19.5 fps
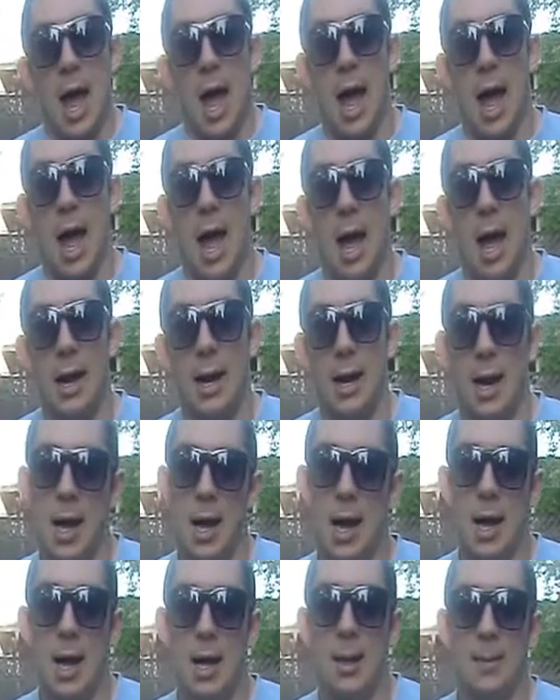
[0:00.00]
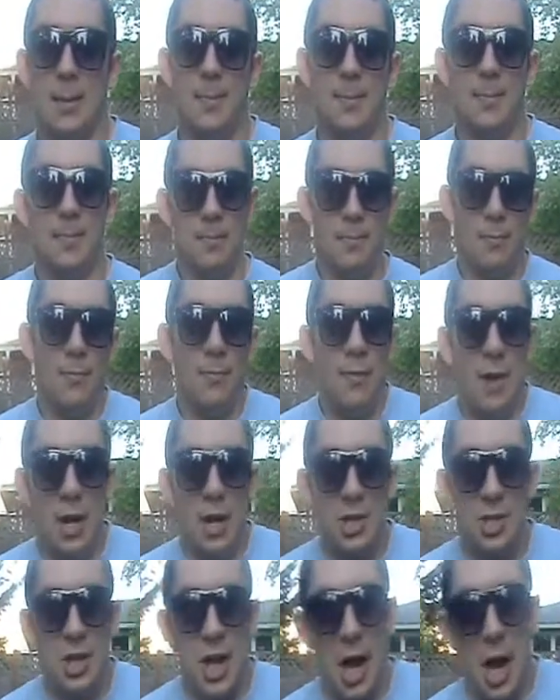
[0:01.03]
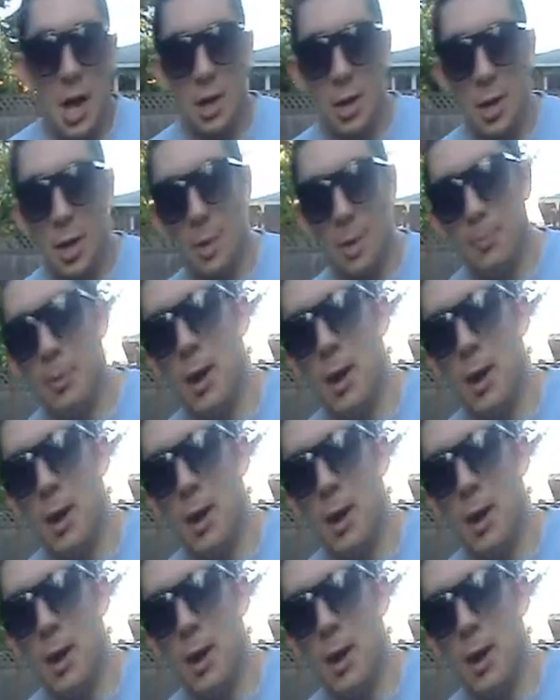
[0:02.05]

and finished it under